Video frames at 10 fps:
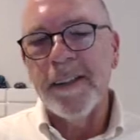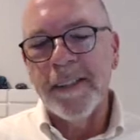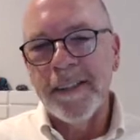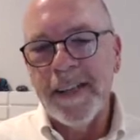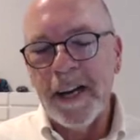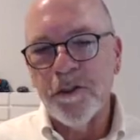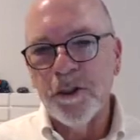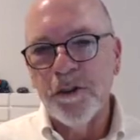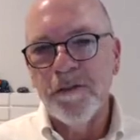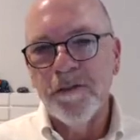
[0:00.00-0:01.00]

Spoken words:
Is that true?